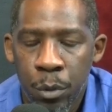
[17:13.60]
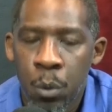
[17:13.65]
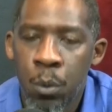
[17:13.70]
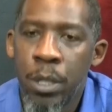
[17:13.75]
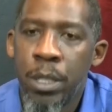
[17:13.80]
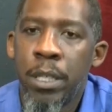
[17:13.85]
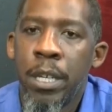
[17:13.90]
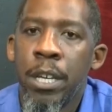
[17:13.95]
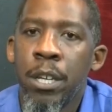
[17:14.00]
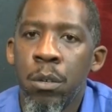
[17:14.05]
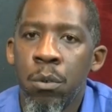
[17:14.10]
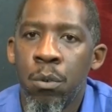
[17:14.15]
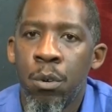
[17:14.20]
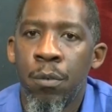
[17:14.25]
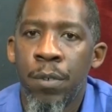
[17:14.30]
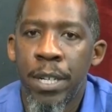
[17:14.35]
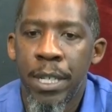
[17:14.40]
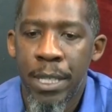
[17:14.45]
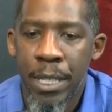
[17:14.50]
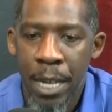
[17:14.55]
going to take you
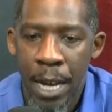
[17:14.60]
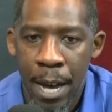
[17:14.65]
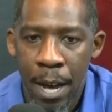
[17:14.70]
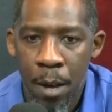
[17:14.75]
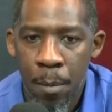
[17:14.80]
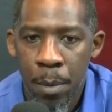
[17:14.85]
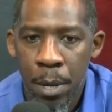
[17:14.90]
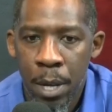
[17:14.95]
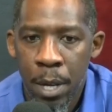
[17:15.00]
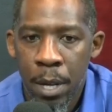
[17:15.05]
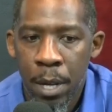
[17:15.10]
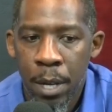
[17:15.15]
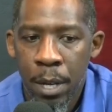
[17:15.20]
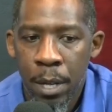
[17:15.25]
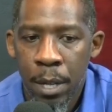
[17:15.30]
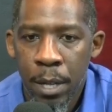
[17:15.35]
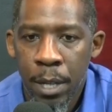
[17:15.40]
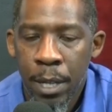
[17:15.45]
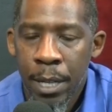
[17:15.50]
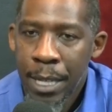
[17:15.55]
over the top.
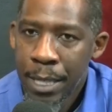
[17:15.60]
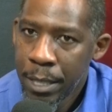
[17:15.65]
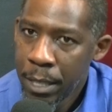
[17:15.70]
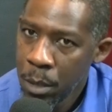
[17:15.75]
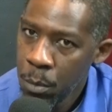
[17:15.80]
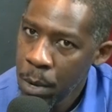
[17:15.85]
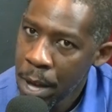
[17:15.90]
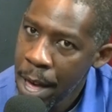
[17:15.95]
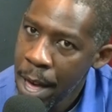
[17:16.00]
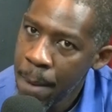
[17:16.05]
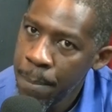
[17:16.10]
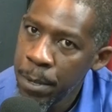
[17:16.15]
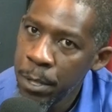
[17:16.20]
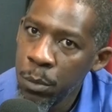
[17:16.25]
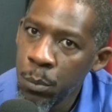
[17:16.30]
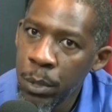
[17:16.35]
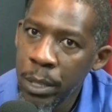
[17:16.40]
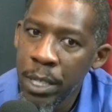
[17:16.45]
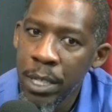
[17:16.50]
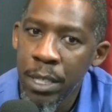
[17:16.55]
Let's see what
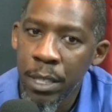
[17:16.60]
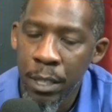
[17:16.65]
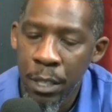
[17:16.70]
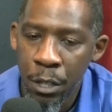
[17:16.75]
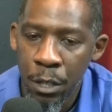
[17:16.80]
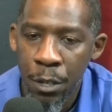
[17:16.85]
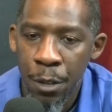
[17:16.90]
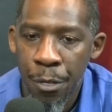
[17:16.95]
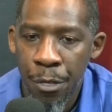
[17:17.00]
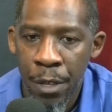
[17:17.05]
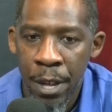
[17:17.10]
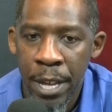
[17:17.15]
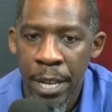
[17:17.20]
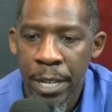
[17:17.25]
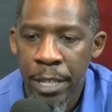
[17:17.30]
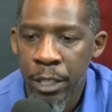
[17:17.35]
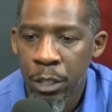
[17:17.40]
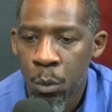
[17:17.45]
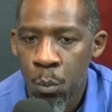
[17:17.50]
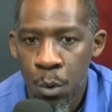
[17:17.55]
happens with this Lillard thing
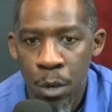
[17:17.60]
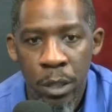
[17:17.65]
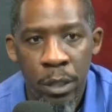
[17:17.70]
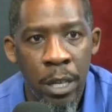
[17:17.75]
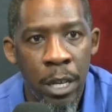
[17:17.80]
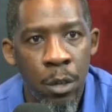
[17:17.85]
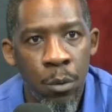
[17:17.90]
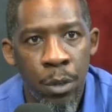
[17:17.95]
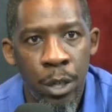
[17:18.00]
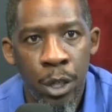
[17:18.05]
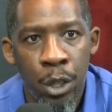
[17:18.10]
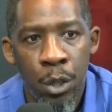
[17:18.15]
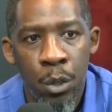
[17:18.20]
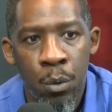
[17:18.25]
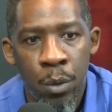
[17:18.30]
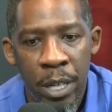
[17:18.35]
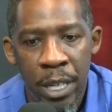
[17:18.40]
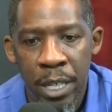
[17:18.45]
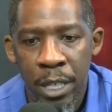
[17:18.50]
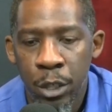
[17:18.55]
because the worst thing you can
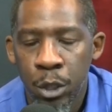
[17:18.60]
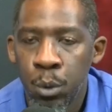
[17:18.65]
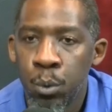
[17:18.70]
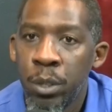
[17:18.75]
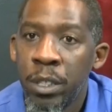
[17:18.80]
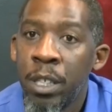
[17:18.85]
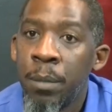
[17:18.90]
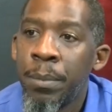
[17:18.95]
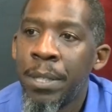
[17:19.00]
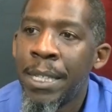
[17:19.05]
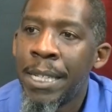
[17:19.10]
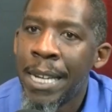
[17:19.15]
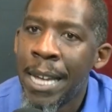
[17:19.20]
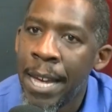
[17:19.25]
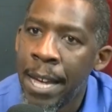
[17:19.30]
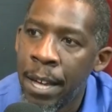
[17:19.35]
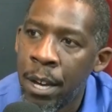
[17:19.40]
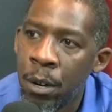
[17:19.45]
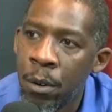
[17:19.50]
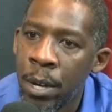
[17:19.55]
do is do something
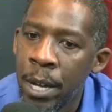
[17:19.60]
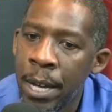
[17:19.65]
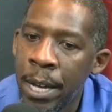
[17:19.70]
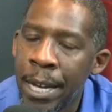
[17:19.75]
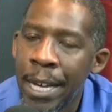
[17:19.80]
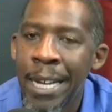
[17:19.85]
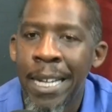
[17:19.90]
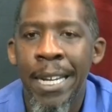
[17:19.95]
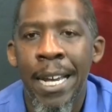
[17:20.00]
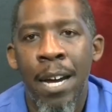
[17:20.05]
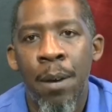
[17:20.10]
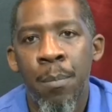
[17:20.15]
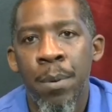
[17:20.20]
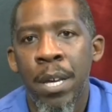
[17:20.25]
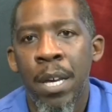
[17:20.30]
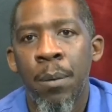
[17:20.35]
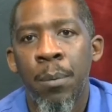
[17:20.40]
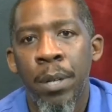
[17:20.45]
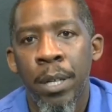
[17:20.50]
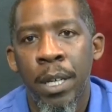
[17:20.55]
now and not
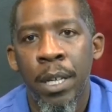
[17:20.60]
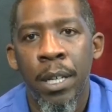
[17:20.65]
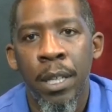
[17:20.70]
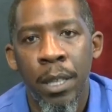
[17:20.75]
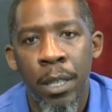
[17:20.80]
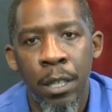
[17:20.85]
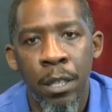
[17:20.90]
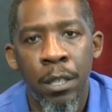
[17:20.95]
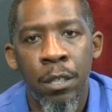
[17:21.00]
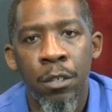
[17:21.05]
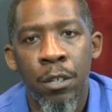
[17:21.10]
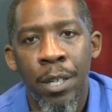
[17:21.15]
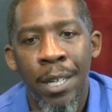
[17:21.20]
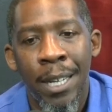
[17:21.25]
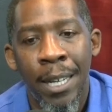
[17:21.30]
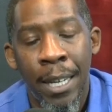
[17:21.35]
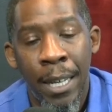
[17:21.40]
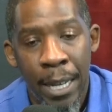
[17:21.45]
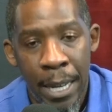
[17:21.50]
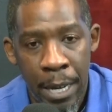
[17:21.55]
be able to get Lillard
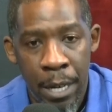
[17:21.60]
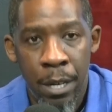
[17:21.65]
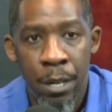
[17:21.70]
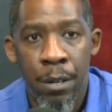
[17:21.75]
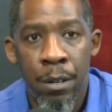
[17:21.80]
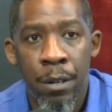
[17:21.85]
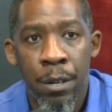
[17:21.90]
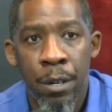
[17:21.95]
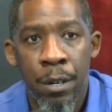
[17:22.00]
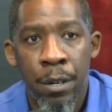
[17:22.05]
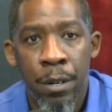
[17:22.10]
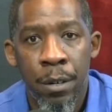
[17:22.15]
later.